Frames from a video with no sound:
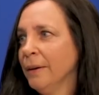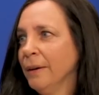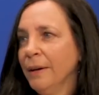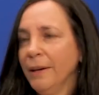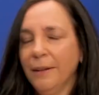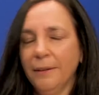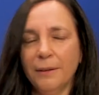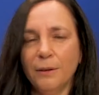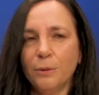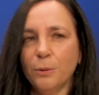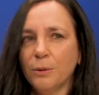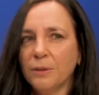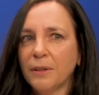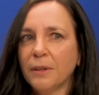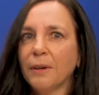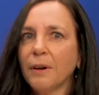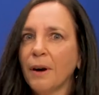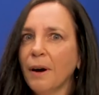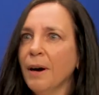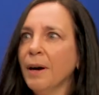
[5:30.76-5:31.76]
And this was a
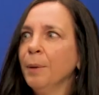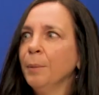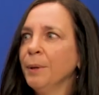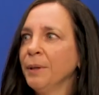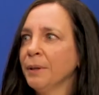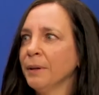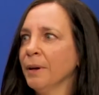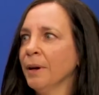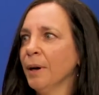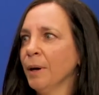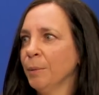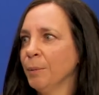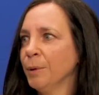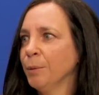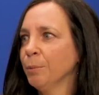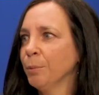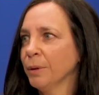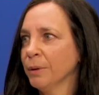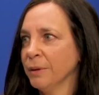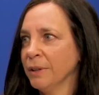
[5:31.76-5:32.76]
common,
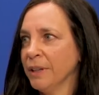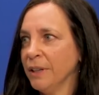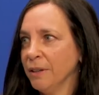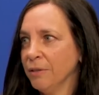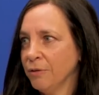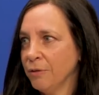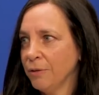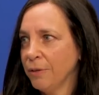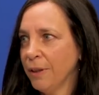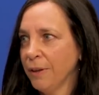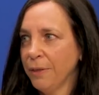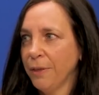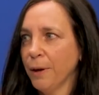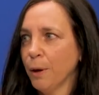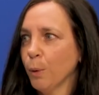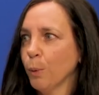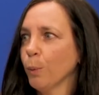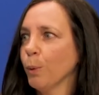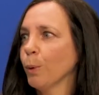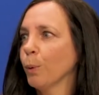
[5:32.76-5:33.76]
common belief that
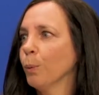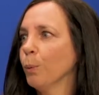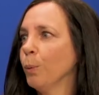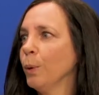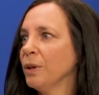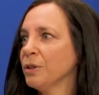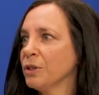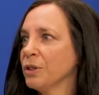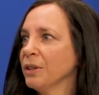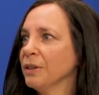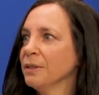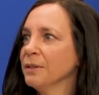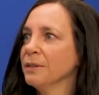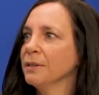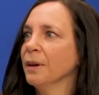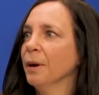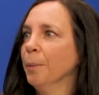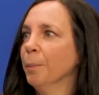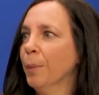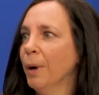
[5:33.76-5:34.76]
there were witches
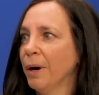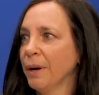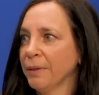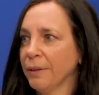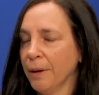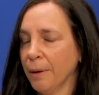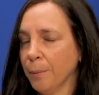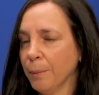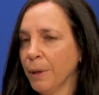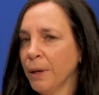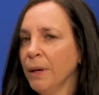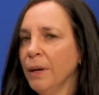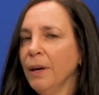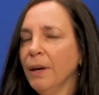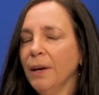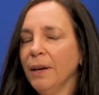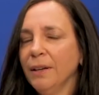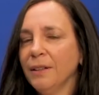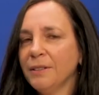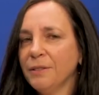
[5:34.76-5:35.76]
among them.
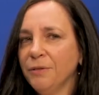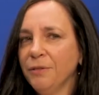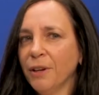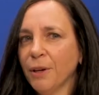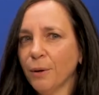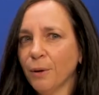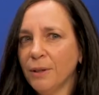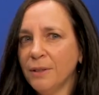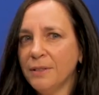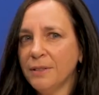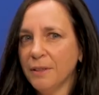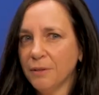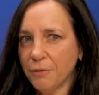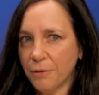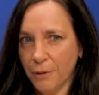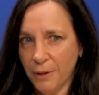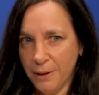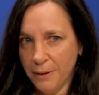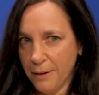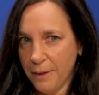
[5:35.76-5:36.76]
It's very
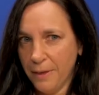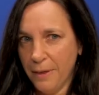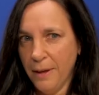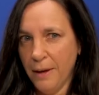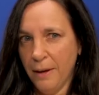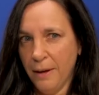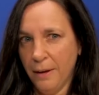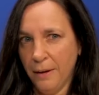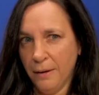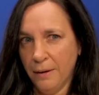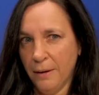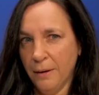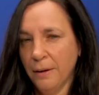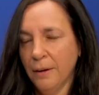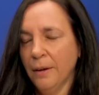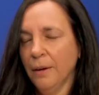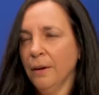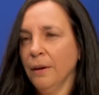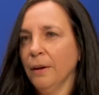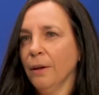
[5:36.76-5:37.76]
different than
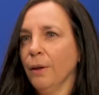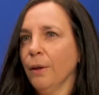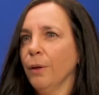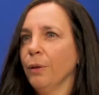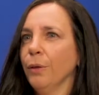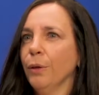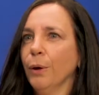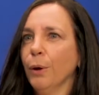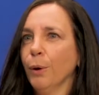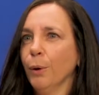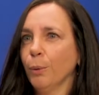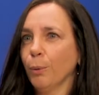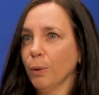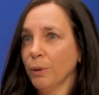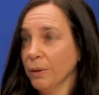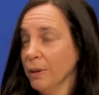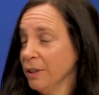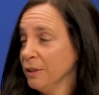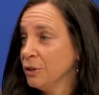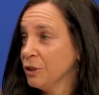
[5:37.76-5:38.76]
the
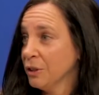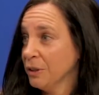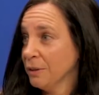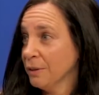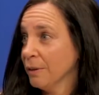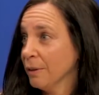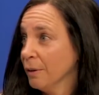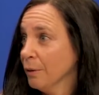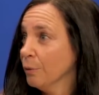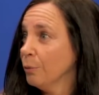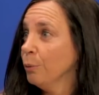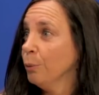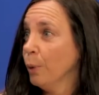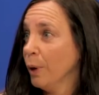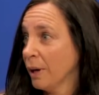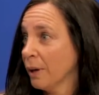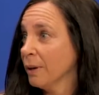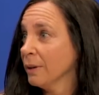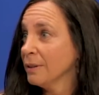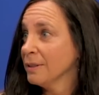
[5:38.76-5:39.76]
religion of
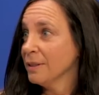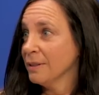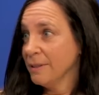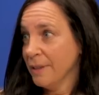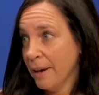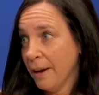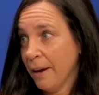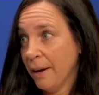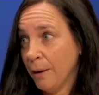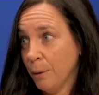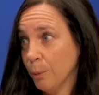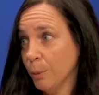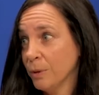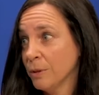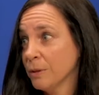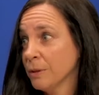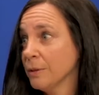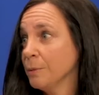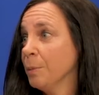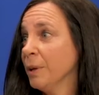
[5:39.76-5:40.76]
Wicca today,
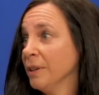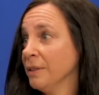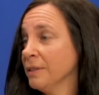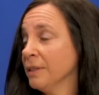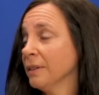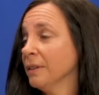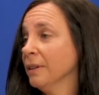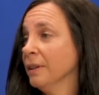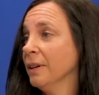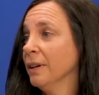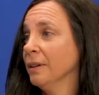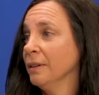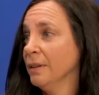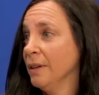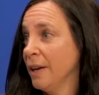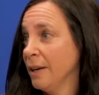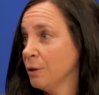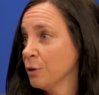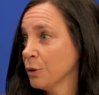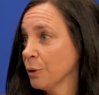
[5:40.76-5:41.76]
which is basically mm. a
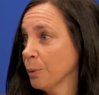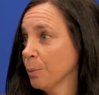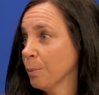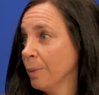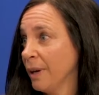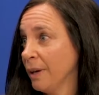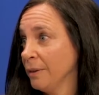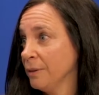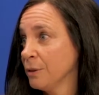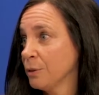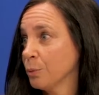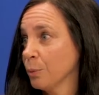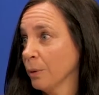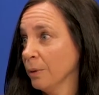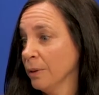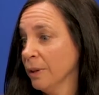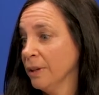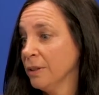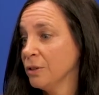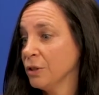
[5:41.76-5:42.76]
nature based
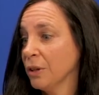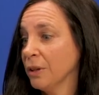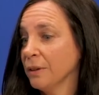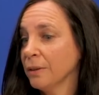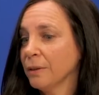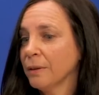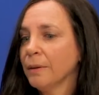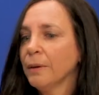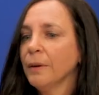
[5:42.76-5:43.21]
religion.